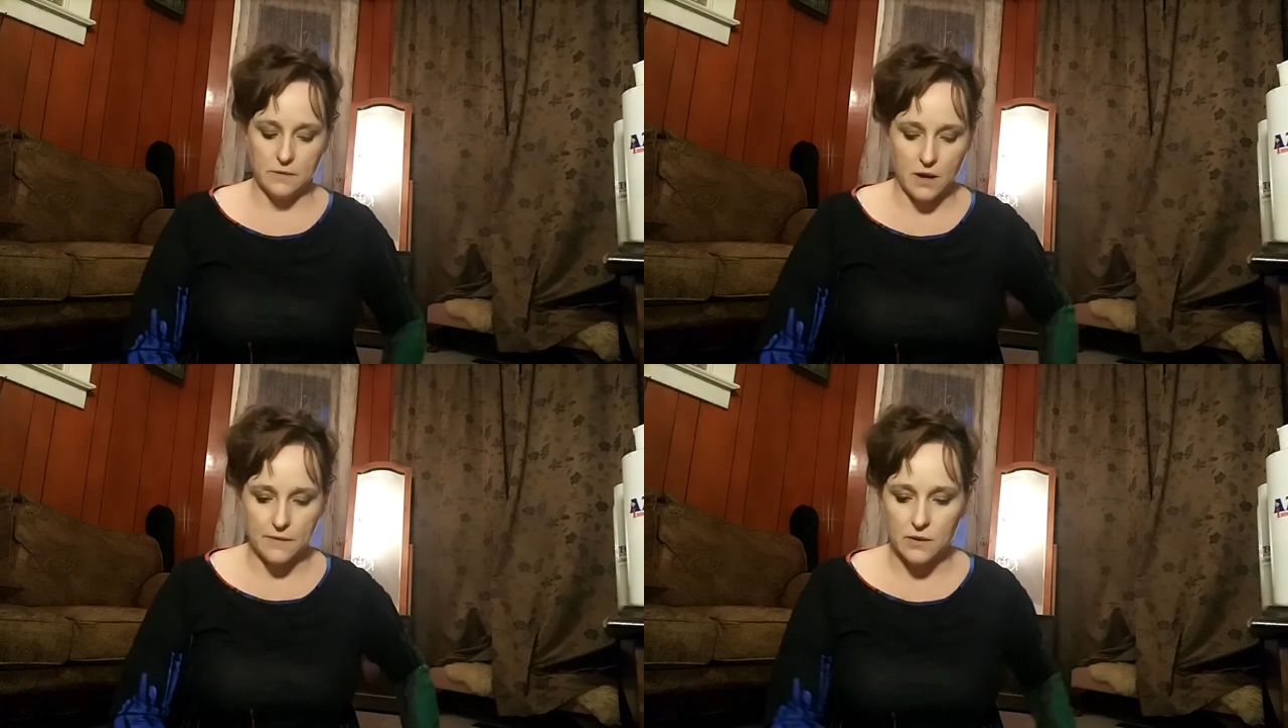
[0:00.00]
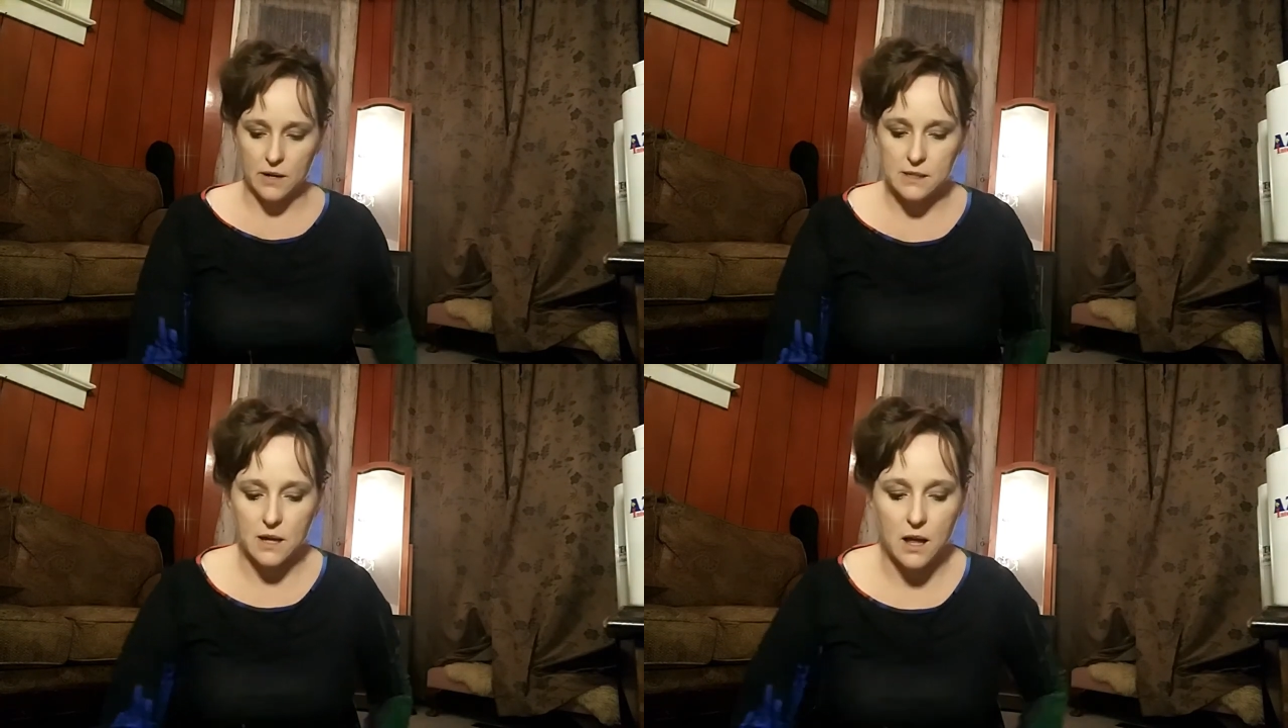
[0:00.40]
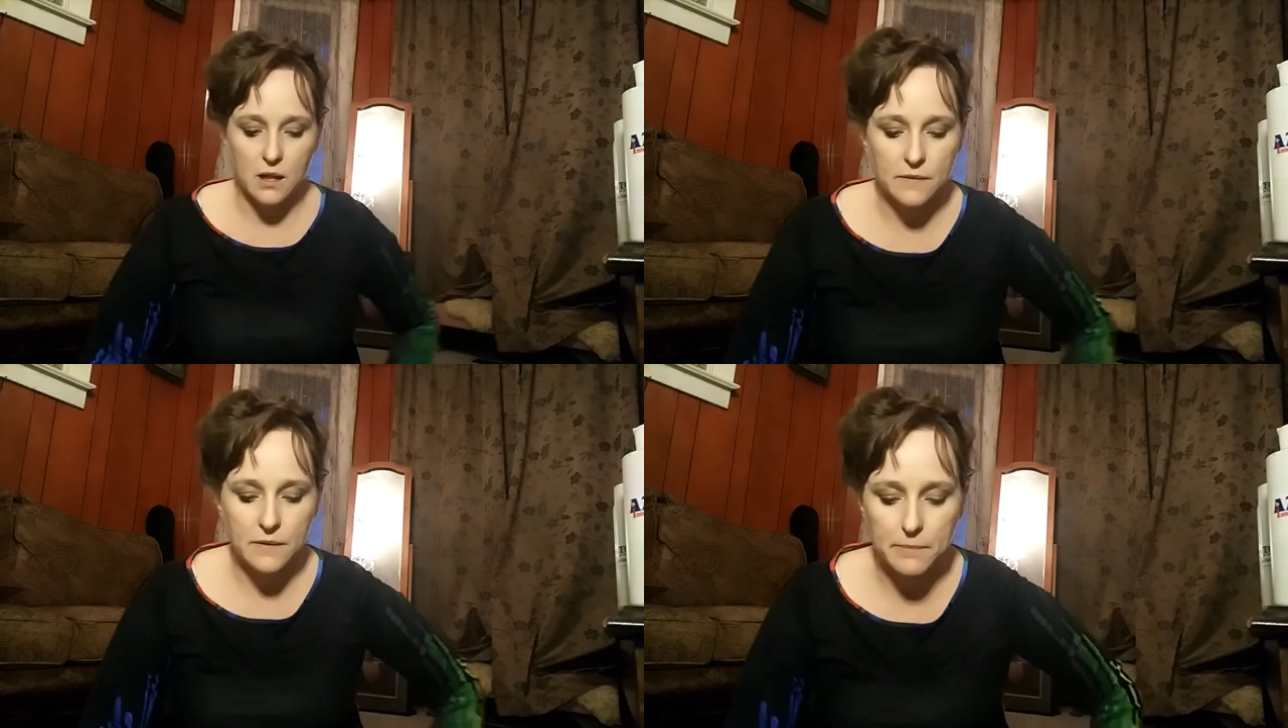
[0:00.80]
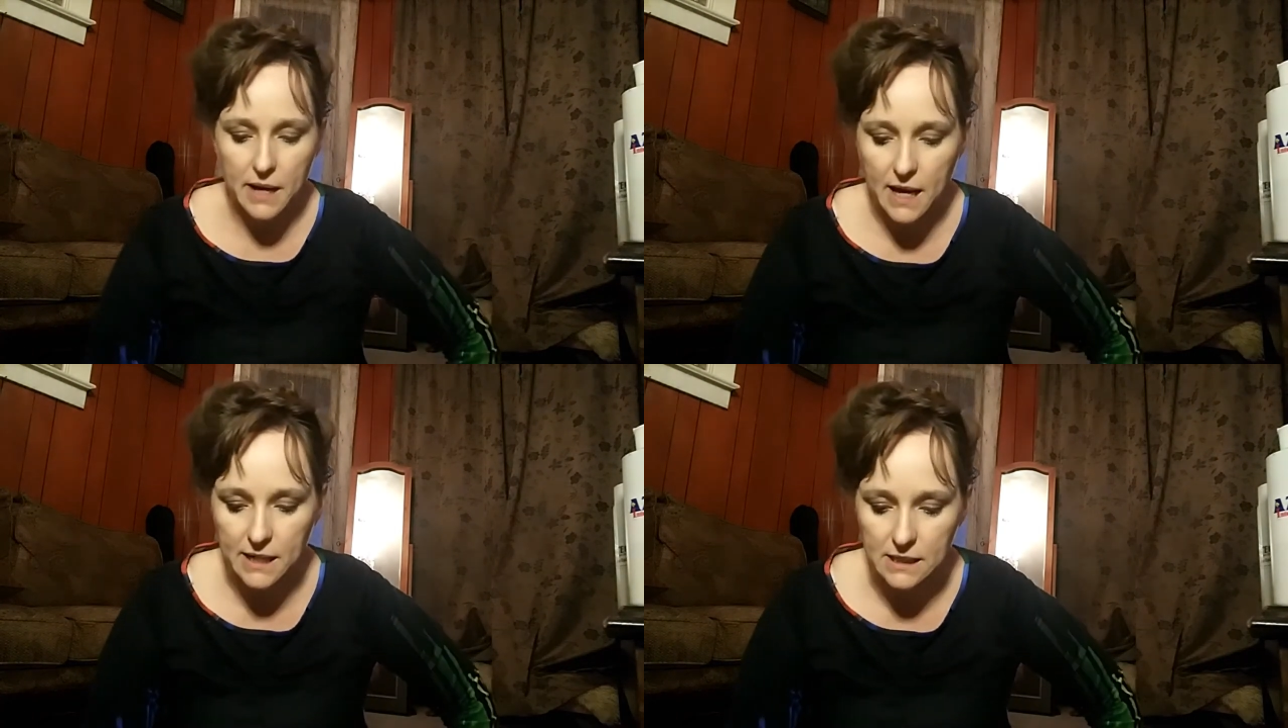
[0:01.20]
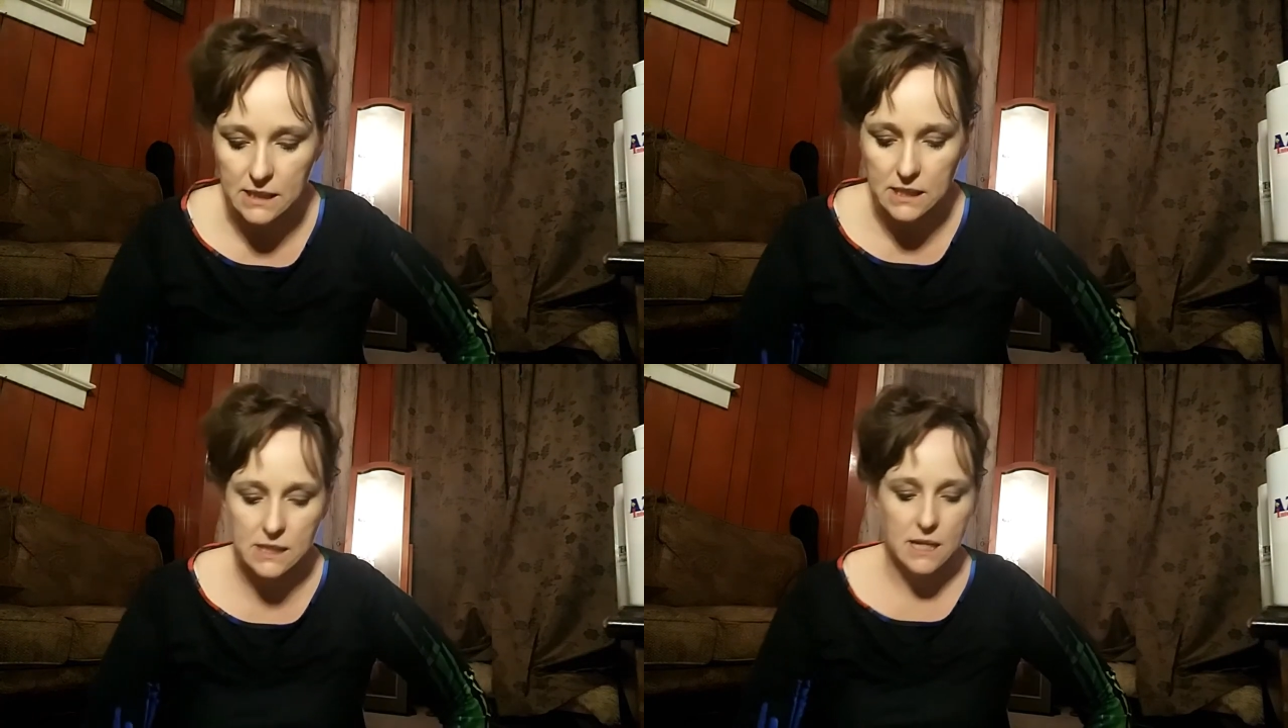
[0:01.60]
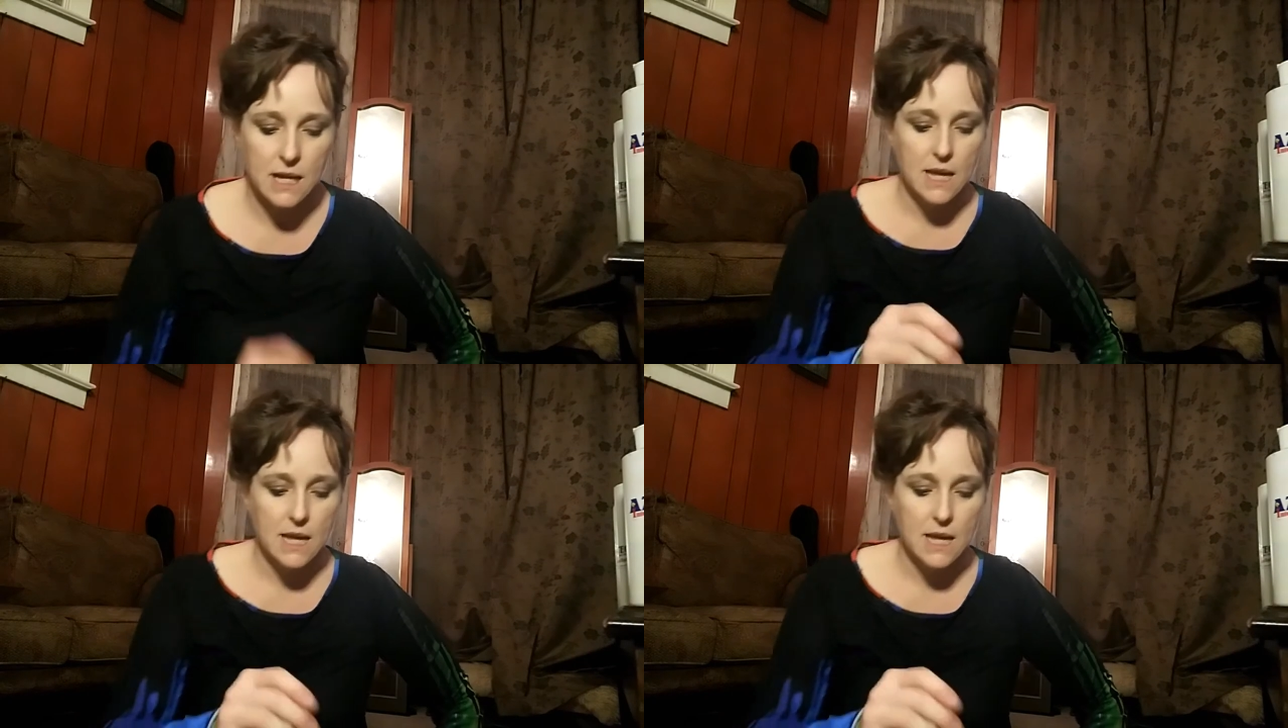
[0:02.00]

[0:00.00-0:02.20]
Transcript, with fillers: coffee grinds all over the bottles.